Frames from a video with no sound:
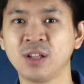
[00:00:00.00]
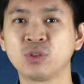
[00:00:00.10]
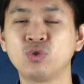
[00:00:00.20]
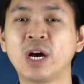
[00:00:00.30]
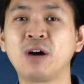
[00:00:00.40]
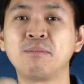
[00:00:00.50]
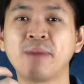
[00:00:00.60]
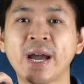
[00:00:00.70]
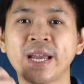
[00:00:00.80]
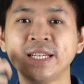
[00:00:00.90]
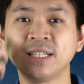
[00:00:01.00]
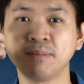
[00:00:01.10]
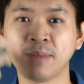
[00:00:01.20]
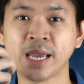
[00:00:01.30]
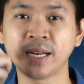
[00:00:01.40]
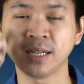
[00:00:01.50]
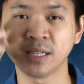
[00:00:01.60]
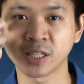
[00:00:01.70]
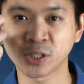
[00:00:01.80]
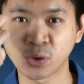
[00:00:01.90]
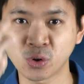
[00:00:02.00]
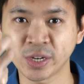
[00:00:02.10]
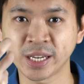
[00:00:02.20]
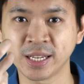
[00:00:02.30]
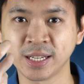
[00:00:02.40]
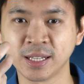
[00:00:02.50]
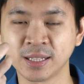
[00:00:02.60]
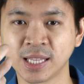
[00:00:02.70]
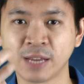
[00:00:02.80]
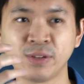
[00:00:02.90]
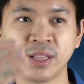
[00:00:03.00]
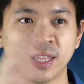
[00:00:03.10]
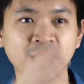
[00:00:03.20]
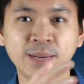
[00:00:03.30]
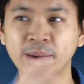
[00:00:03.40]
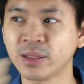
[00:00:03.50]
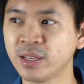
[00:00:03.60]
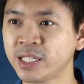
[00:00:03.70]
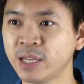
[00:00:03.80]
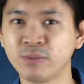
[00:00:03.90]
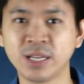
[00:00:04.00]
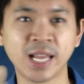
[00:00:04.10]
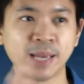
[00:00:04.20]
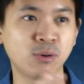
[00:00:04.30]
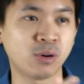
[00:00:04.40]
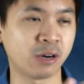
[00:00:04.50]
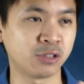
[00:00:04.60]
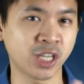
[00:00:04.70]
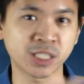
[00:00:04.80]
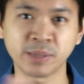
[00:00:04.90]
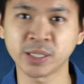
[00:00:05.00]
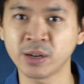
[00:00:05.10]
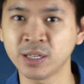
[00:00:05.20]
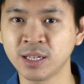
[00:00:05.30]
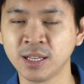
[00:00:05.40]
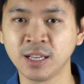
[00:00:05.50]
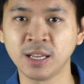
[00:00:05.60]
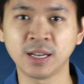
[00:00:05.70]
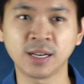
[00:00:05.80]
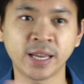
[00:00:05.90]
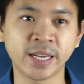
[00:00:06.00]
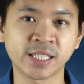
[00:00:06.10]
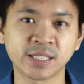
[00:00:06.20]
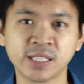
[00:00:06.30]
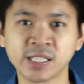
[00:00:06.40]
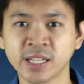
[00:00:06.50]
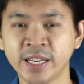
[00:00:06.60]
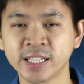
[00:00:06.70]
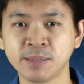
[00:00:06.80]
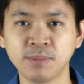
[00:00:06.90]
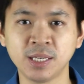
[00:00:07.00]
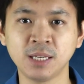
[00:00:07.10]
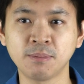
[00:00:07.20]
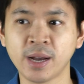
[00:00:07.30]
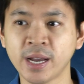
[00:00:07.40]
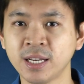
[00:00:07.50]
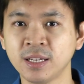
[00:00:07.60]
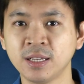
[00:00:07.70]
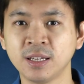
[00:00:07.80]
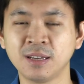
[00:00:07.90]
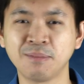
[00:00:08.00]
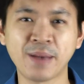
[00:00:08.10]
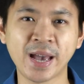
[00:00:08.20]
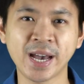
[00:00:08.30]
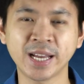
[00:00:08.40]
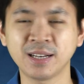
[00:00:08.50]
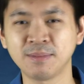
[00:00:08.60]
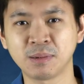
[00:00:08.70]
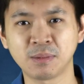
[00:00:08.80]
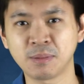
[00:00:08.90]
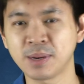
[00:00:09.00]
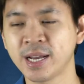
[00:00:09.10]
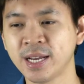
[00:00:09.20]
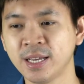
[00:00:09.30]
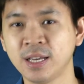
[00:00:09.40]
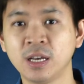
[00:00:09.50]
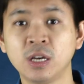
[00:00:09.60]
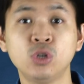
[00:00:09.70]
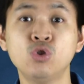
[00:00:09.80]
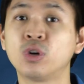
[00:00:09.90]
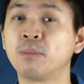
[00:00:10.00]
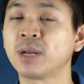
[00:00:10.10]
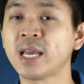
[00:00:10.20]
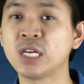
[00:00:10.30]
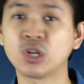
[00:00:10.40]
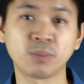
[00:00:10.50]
through our mind-made story, that we think about this and we label our judgments on it, likes, dislikes, me, mine, bad, blah, blah, blah, blah. You complain,